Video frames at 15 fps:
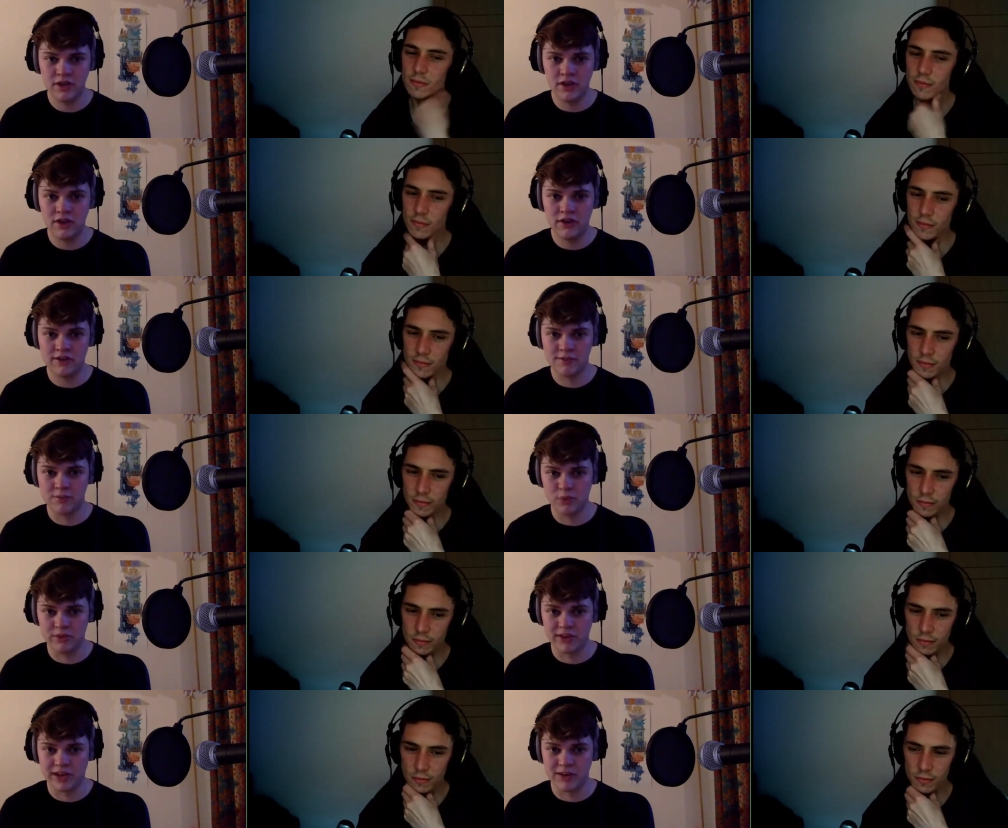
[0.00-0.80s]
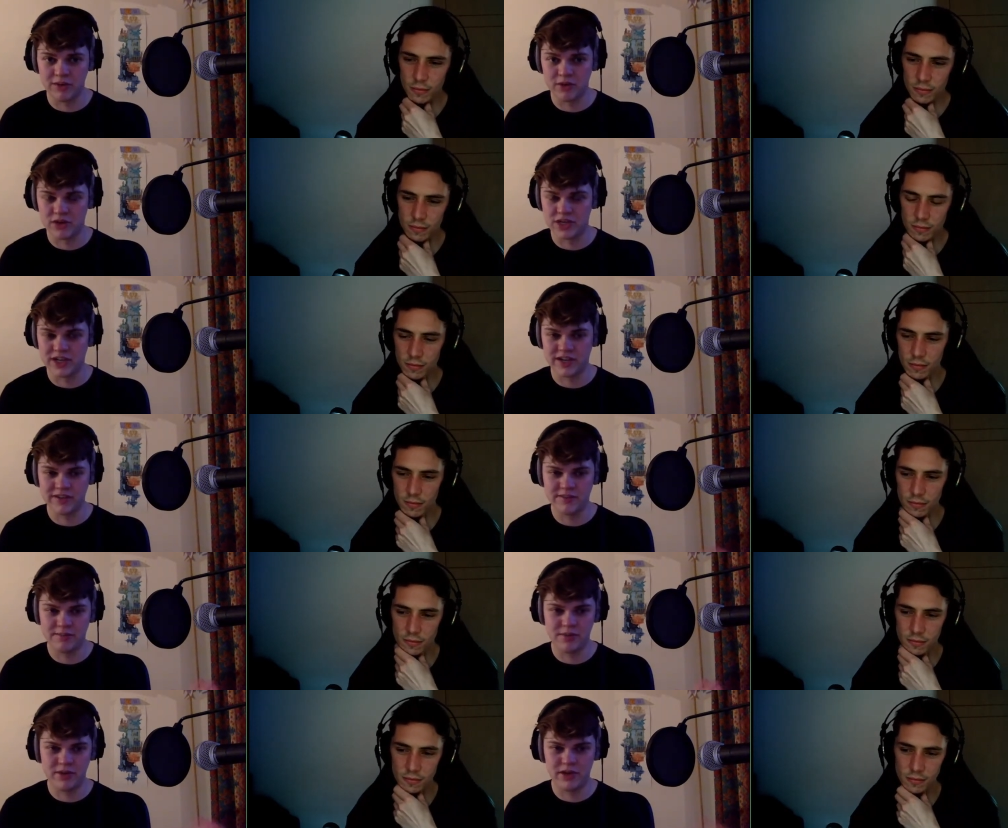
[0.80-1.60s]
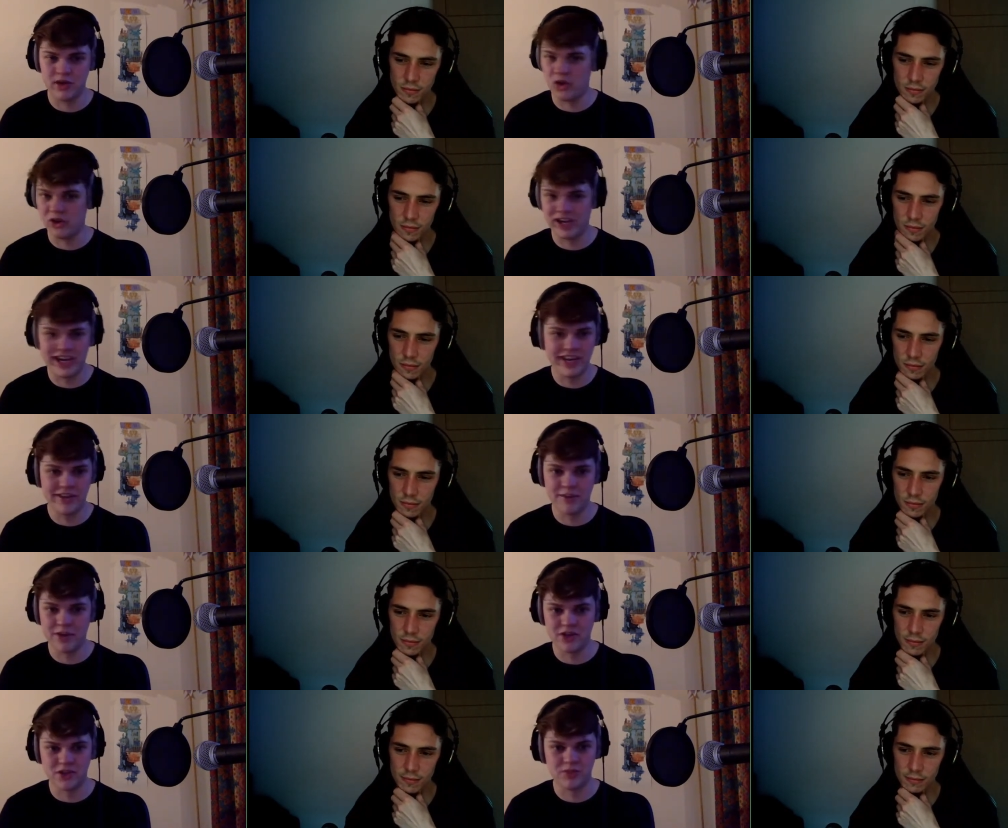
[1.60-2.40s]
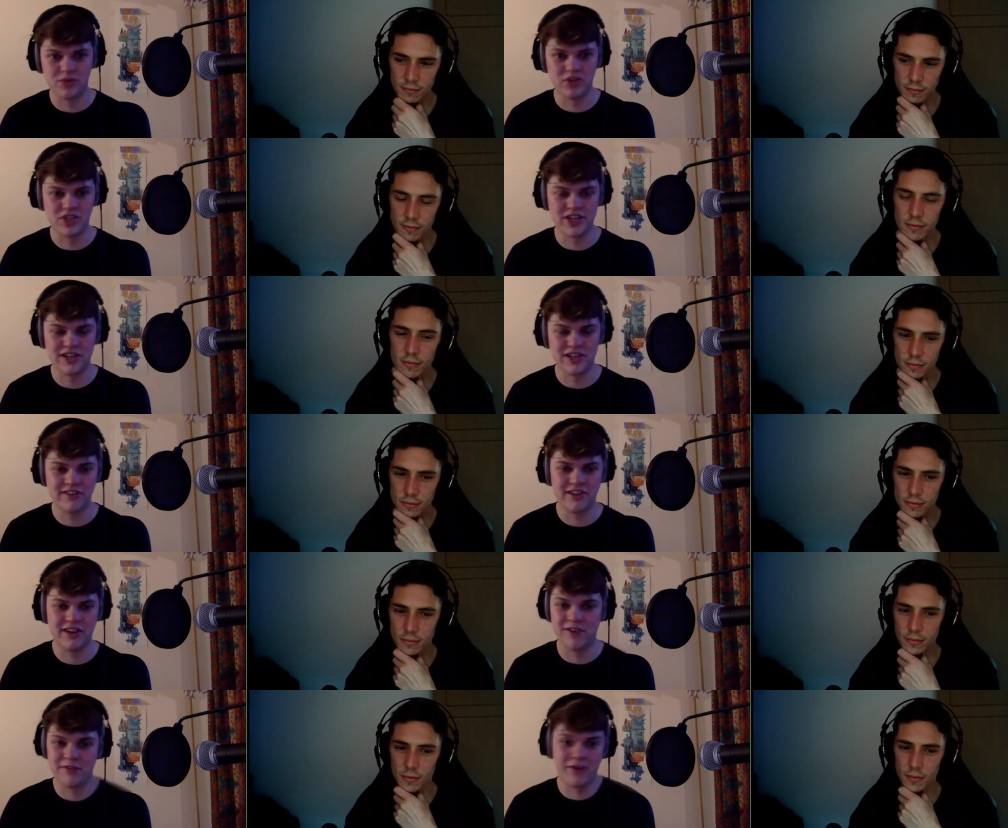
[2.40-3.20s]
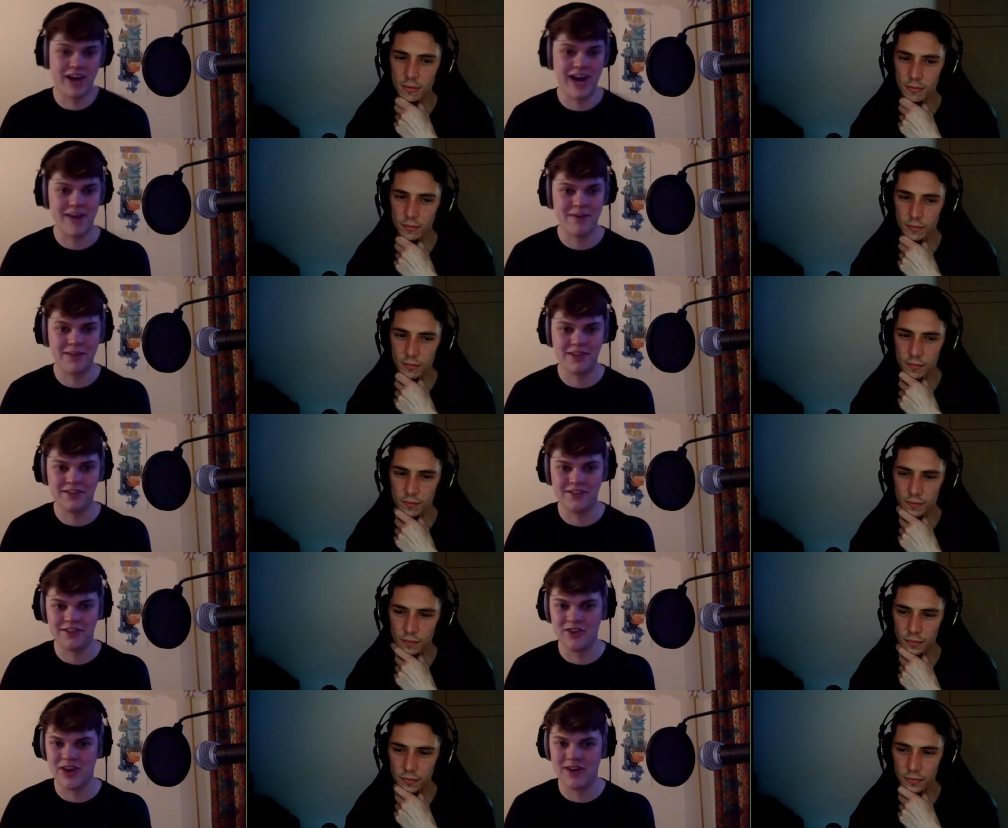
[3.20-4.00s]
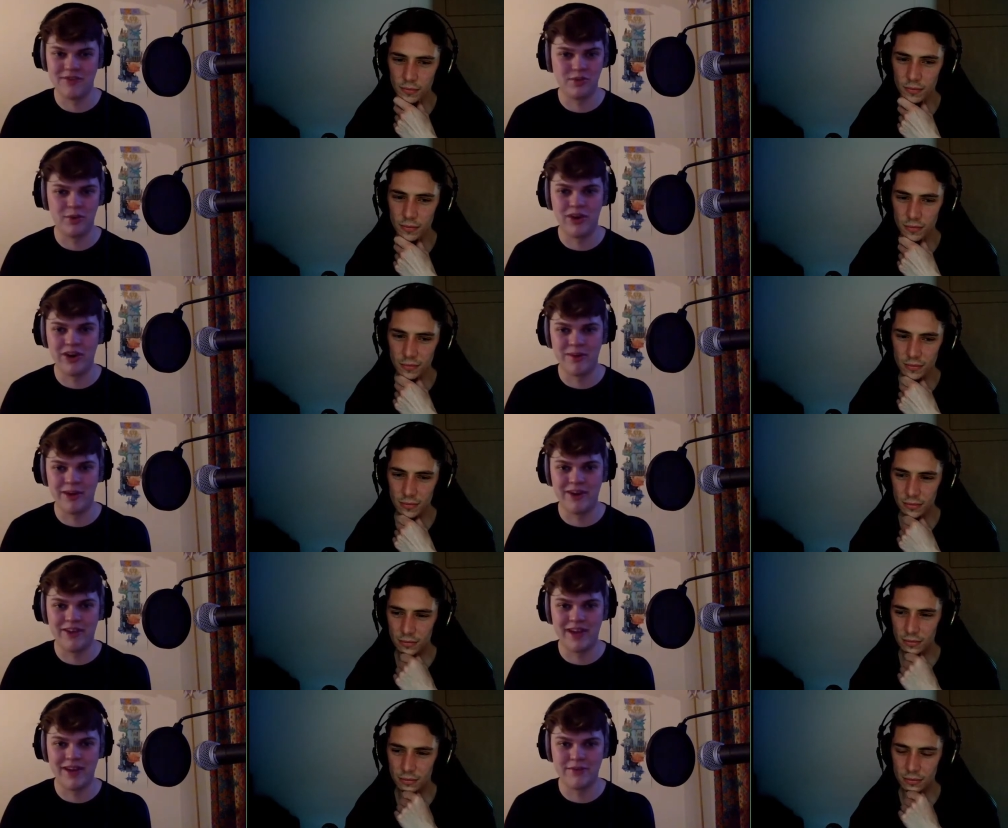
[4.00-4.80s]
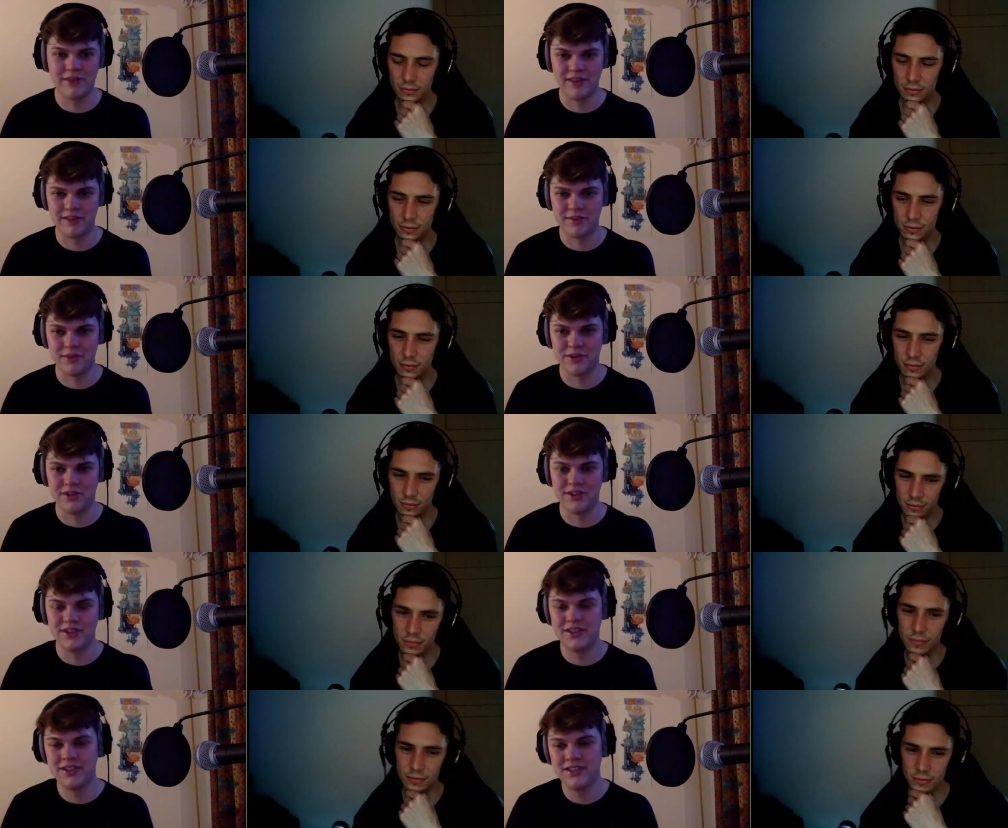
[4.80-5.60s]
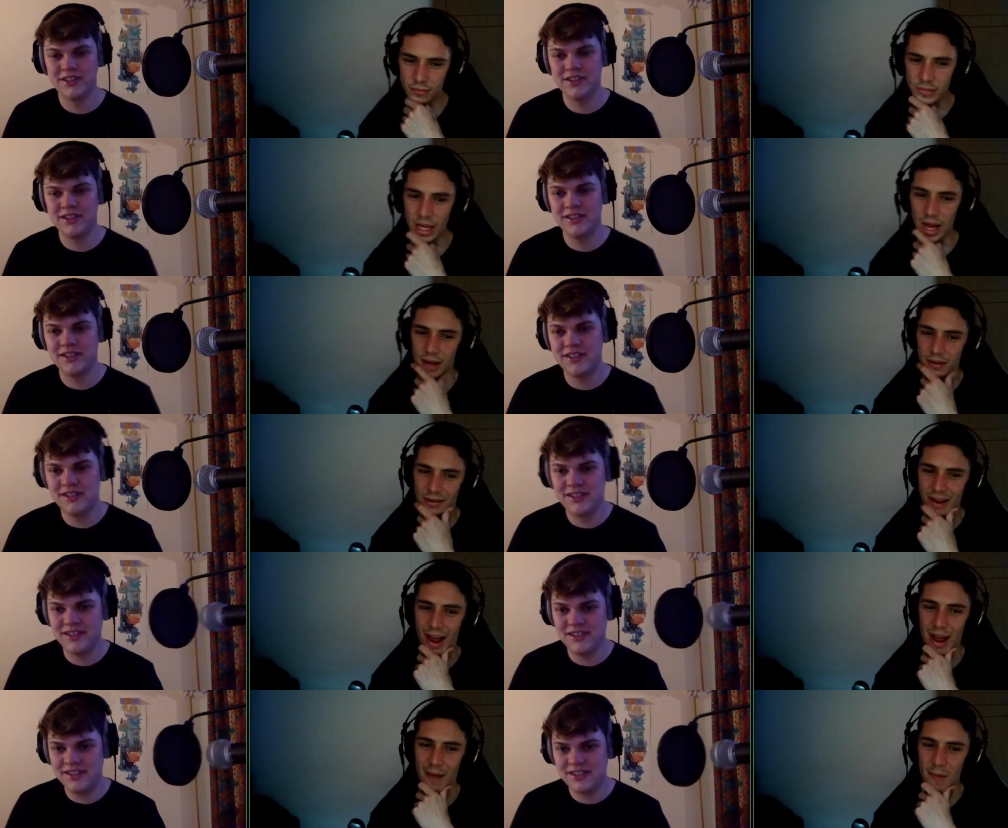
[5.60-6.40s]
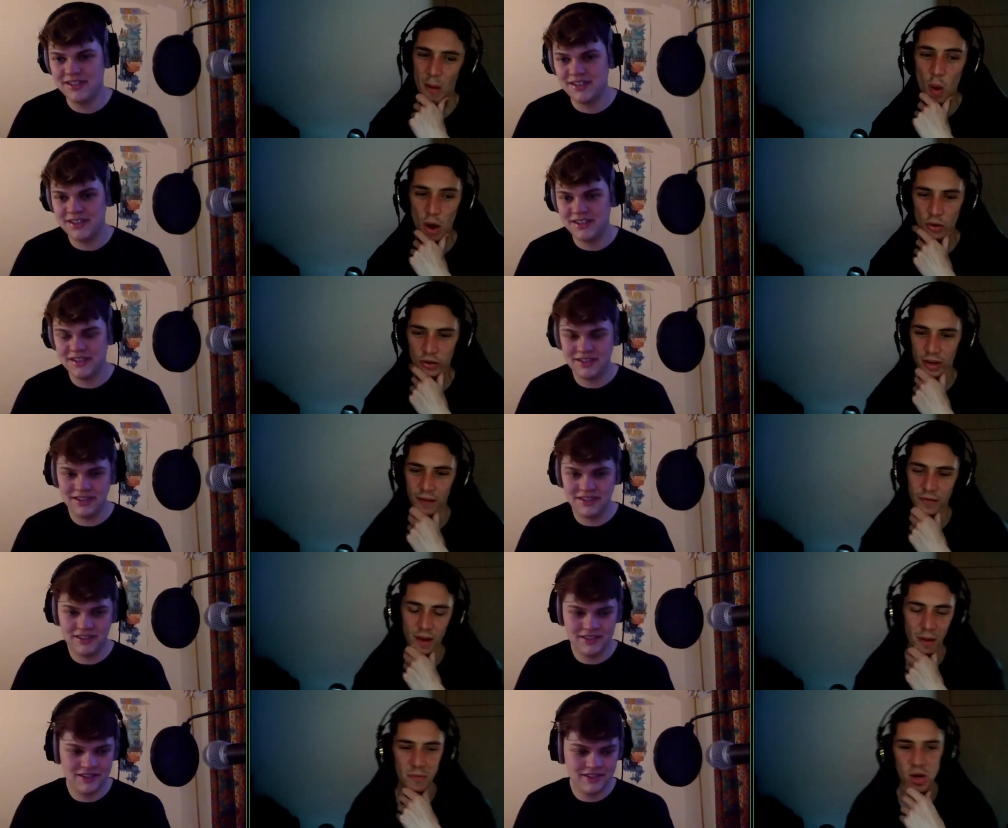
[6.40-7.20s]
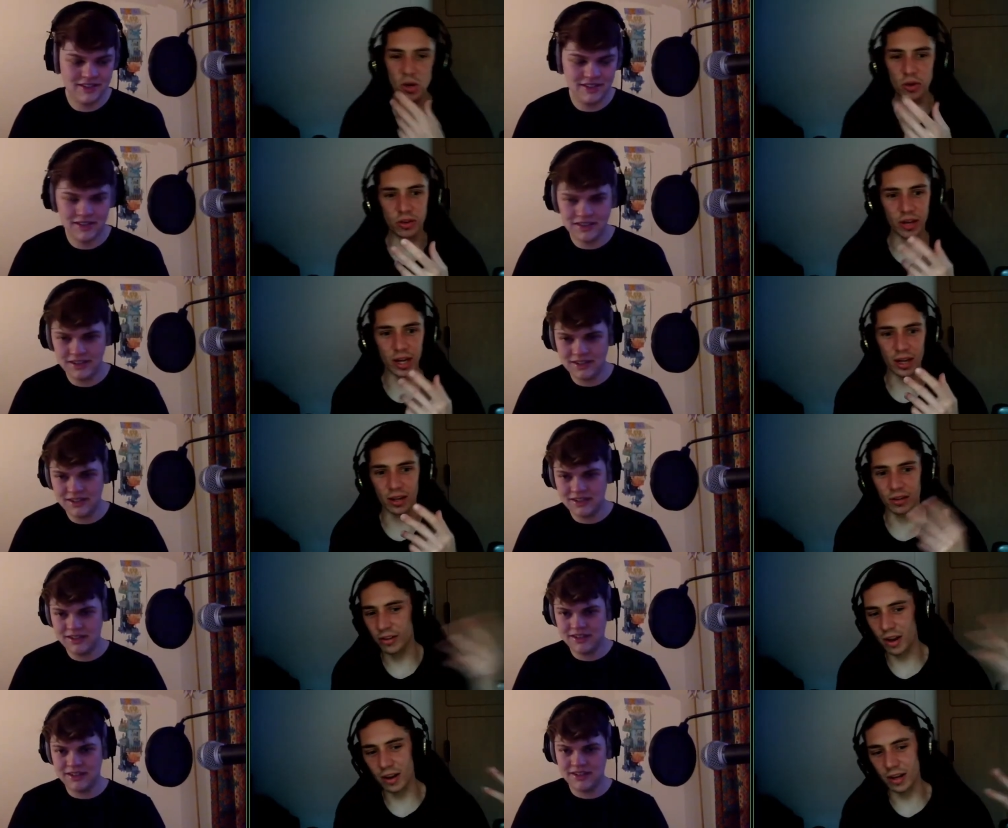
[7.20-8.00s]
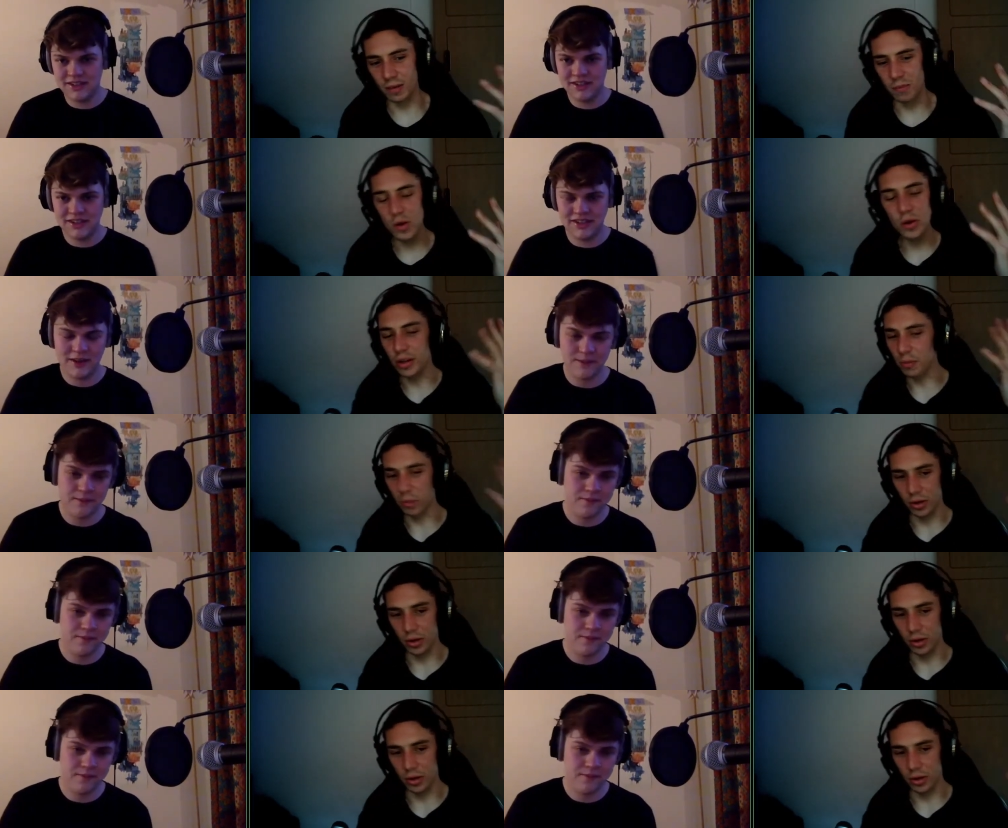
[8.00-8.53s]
Speaker 1: small scale projects, but not on any commercial projects. So I was very happy to not have to worry about that for this one.
Speaker 2: Yeah, same. And whilst I've done music and studied music